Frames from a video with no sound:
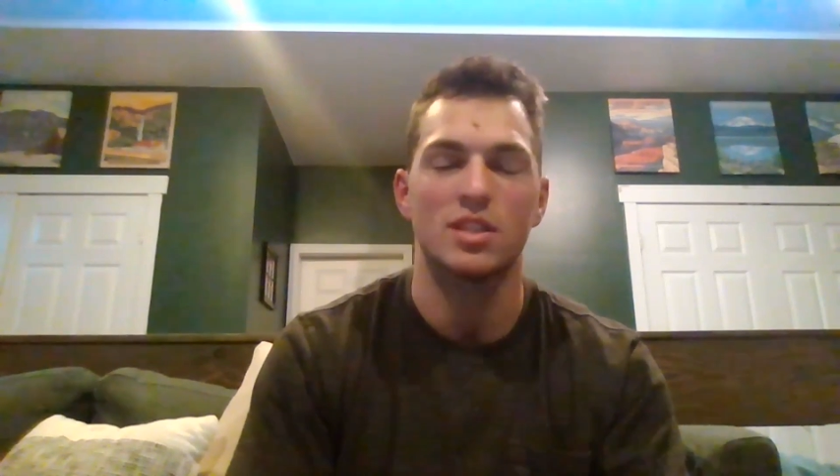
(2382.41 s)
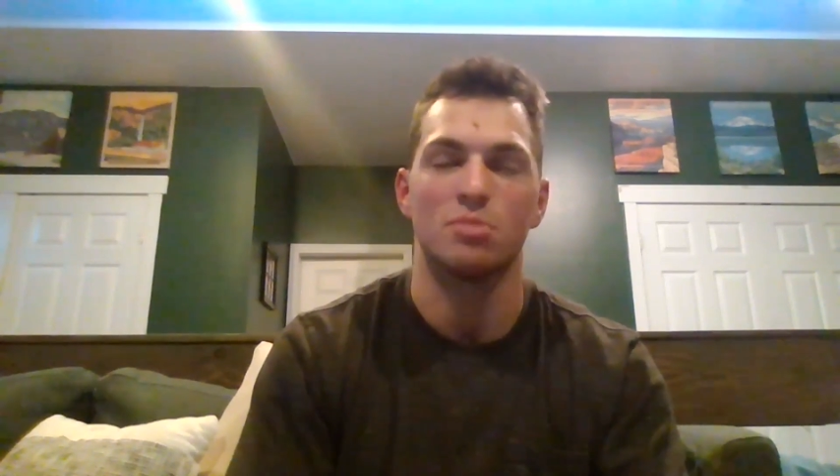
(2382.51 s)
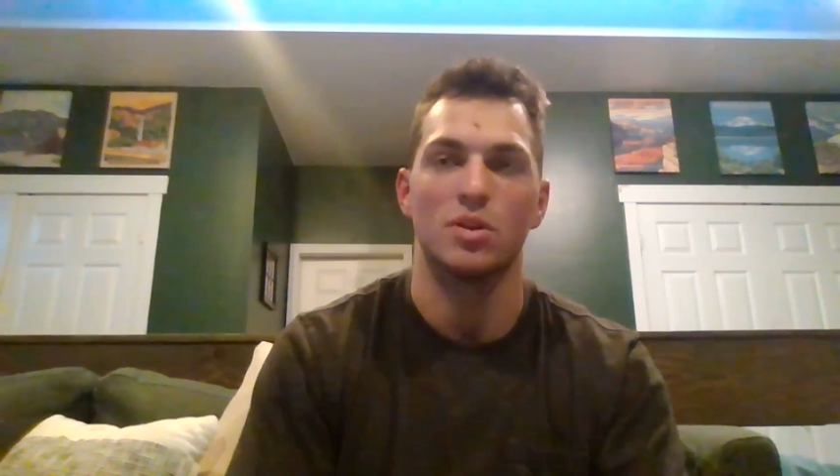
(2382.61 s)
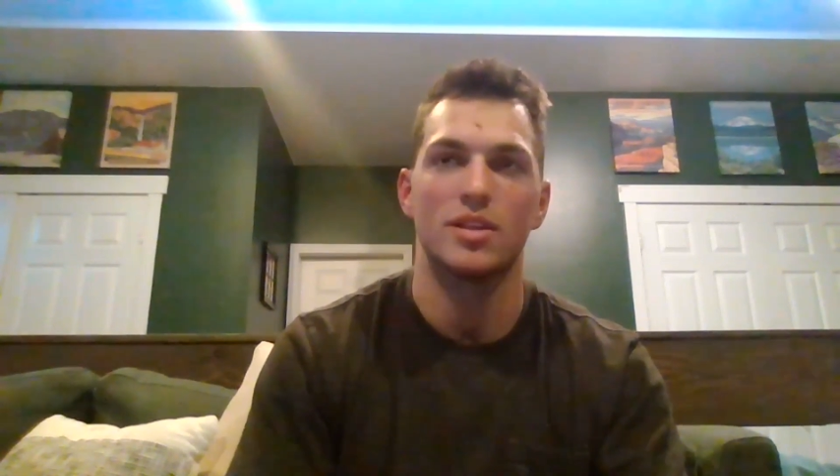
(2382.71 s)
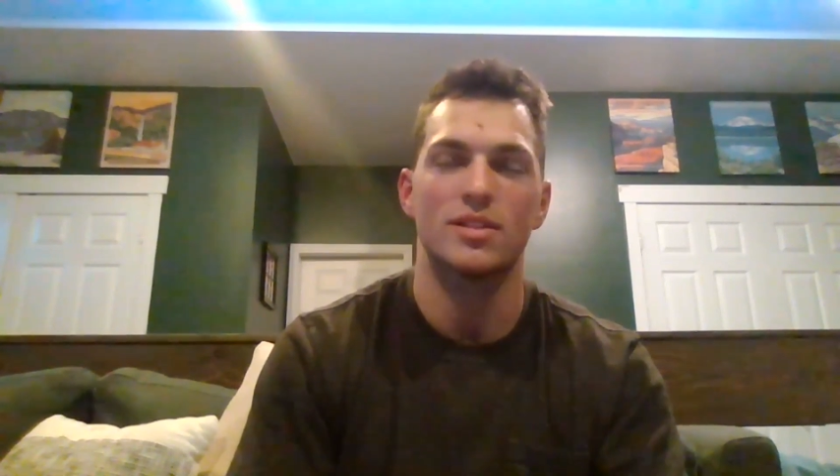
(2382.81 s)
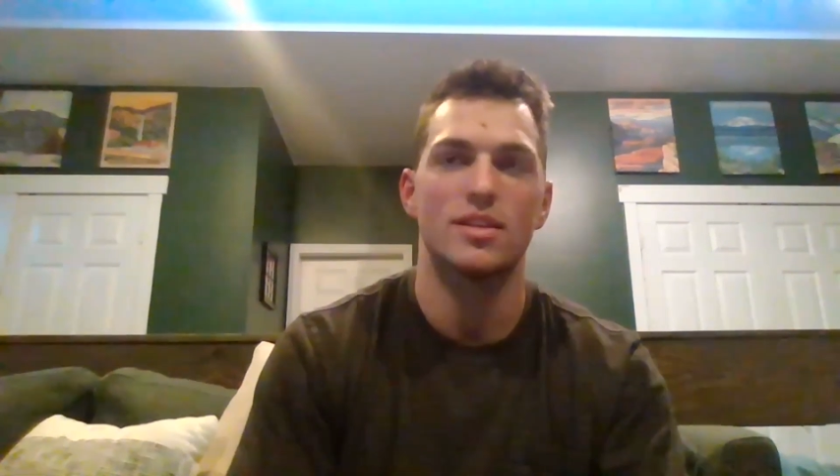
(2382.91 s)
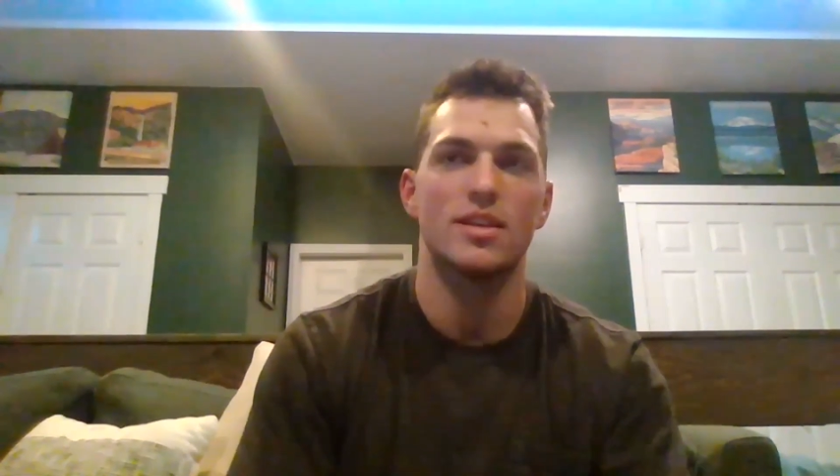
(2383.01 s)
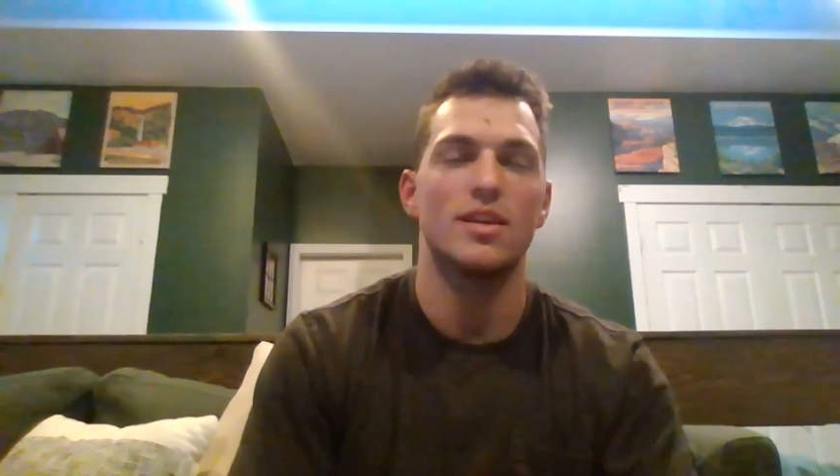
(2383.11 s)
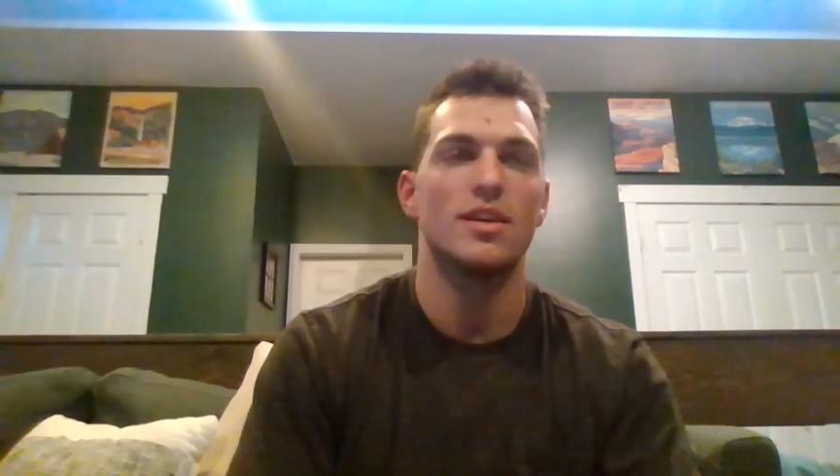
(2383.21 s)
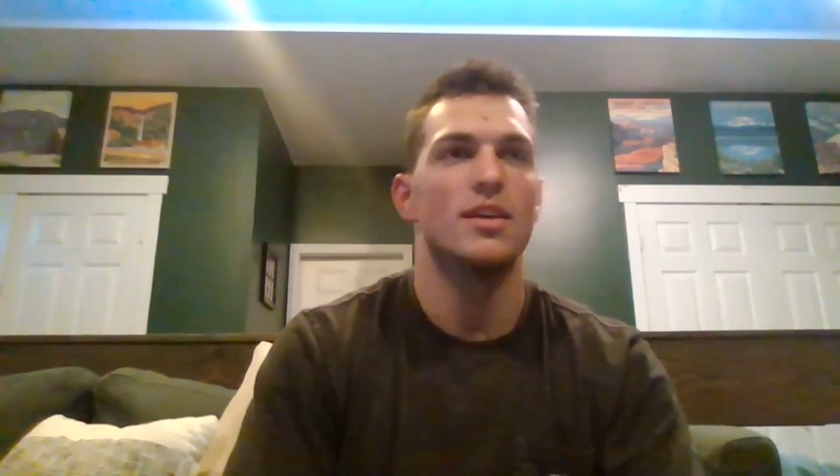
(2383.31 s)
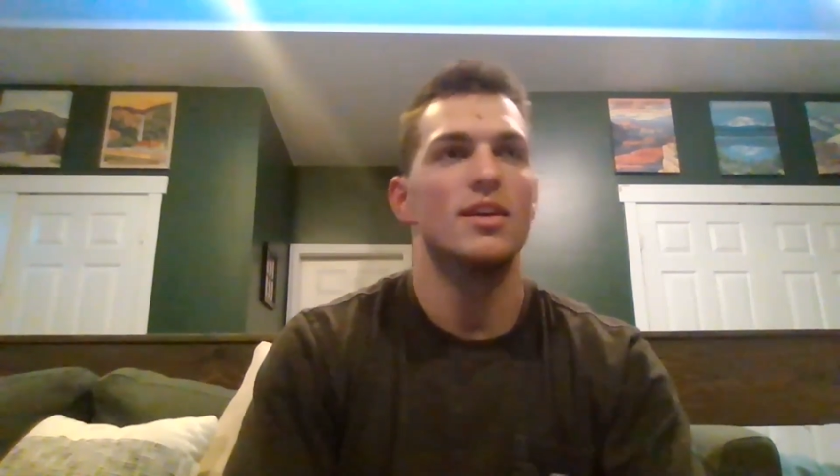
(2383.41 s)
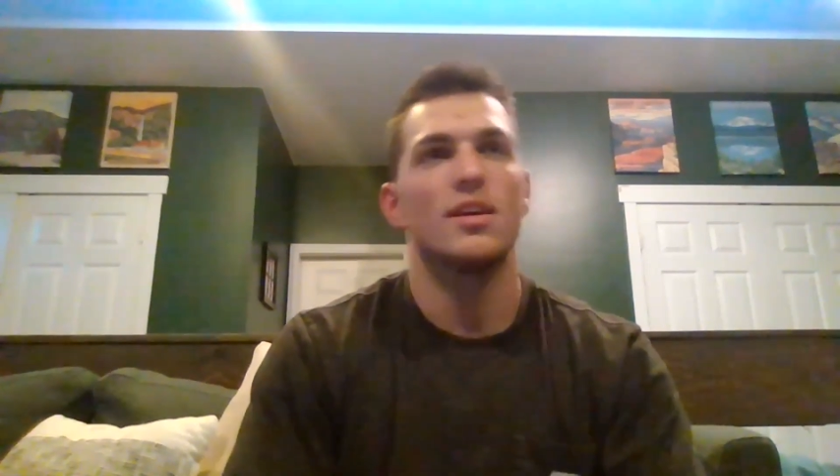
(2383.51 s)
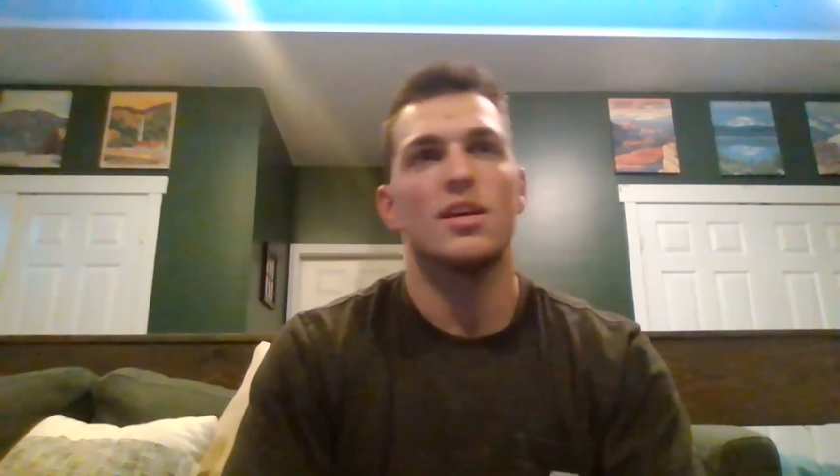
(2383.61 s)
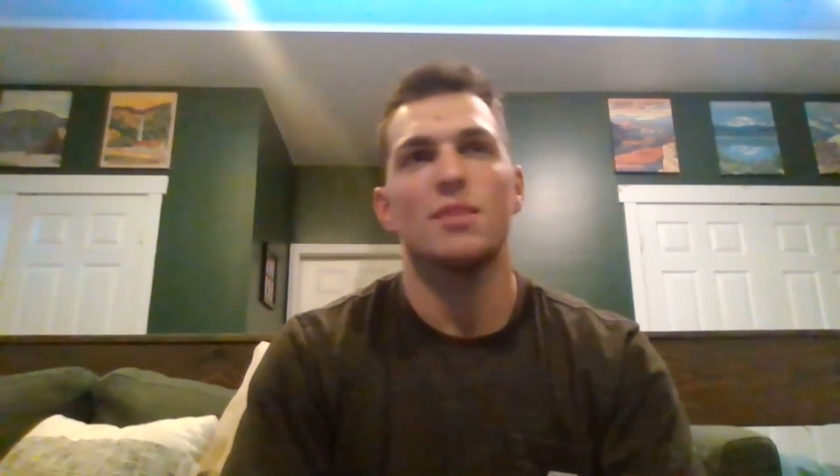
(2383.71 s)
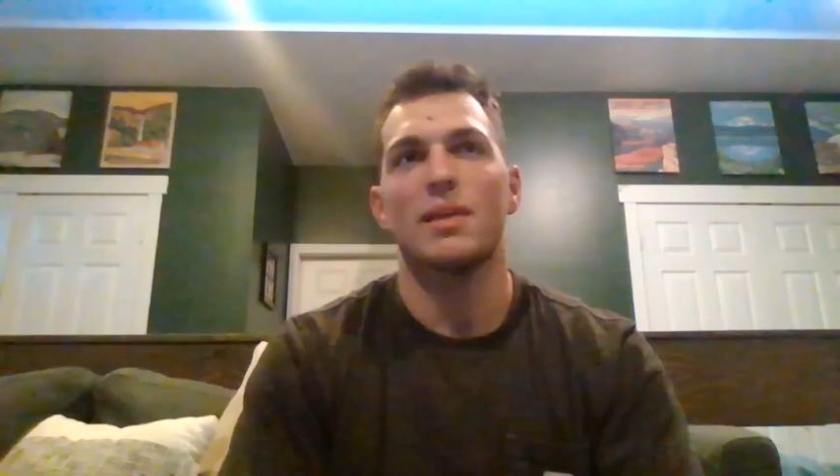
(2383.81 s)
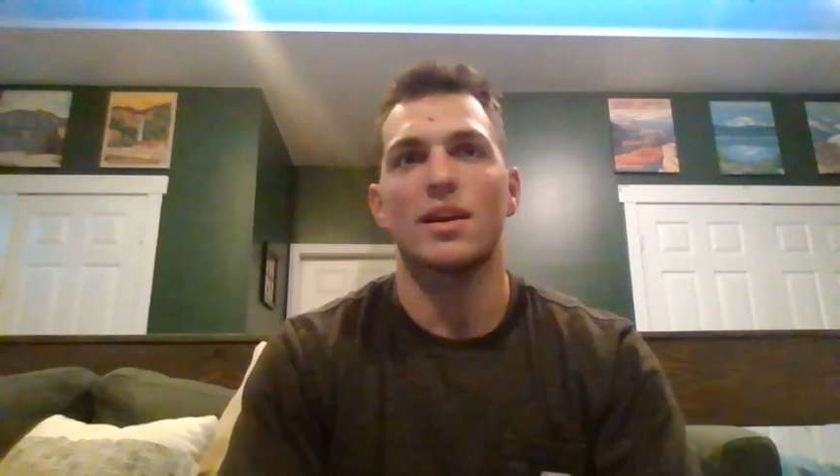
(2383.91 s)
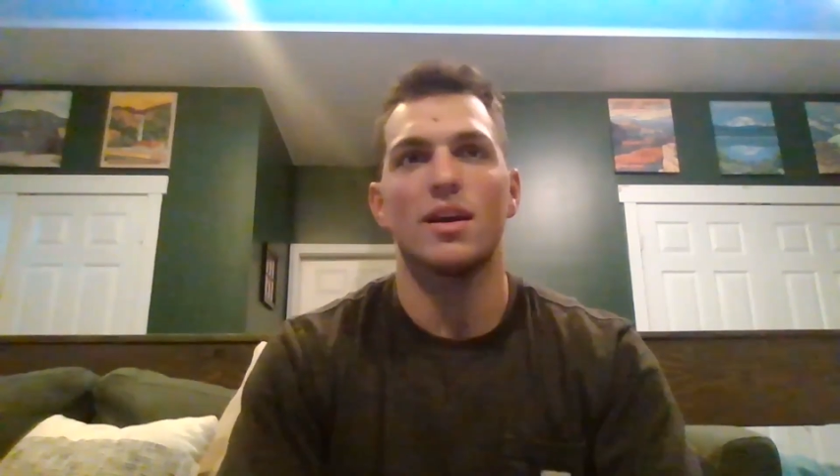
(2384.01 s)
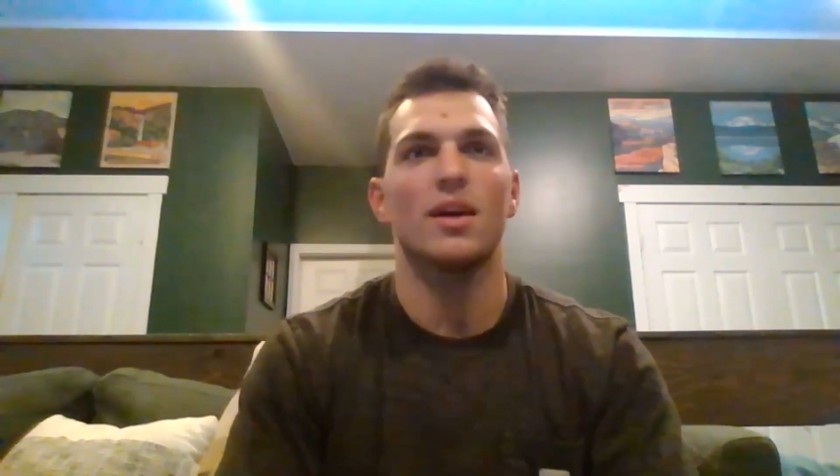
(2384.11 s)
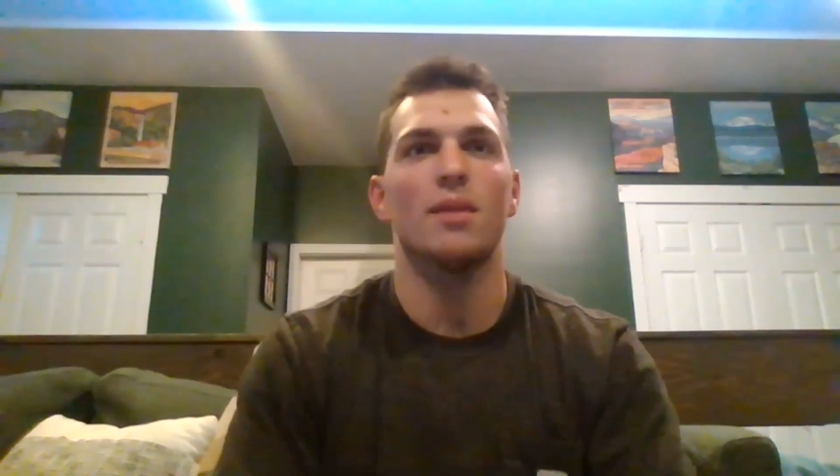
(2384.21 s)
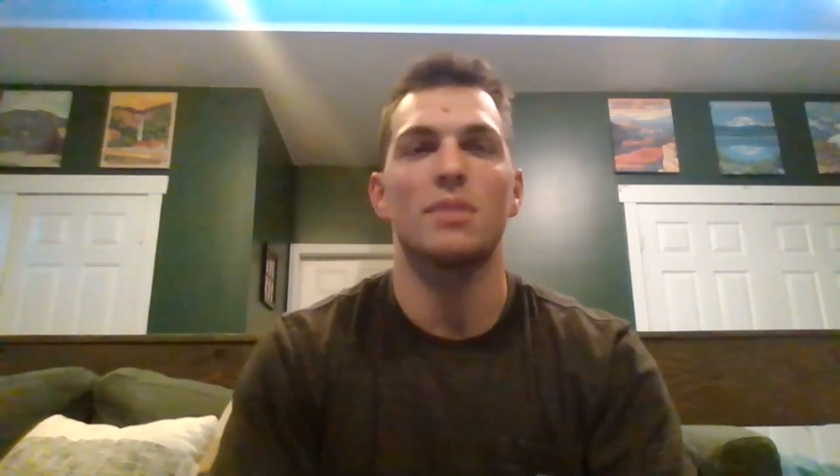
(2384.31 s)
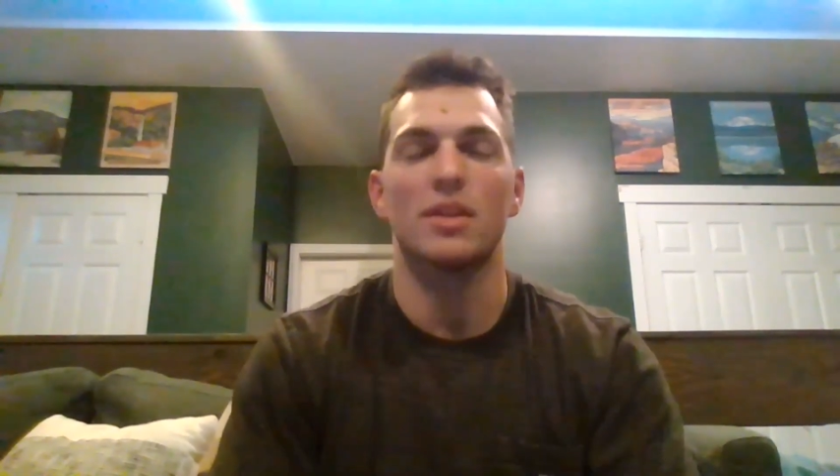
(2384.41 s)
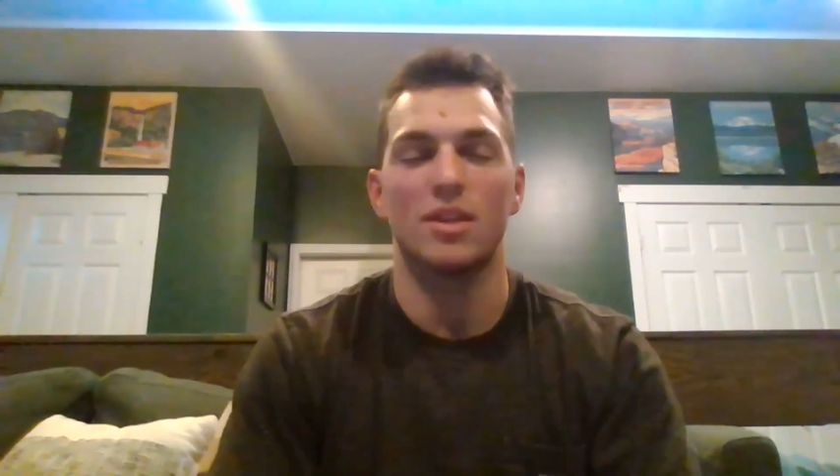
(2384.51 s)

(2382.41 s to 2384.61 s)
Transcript: bullets. I'm like, I'm gonna